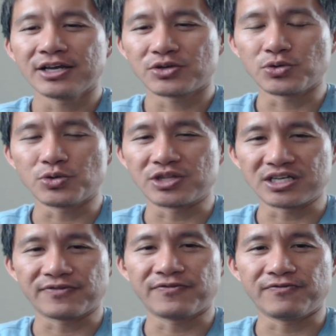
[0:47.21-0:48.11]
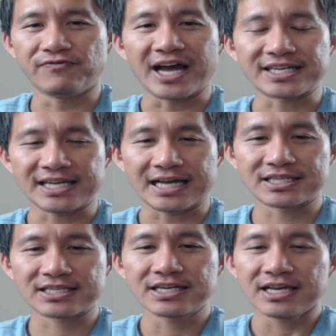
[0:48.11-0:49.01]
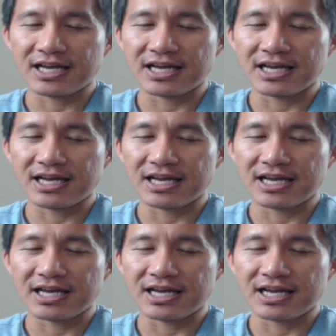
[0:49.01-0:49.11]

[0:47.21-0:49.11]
to the fat cats.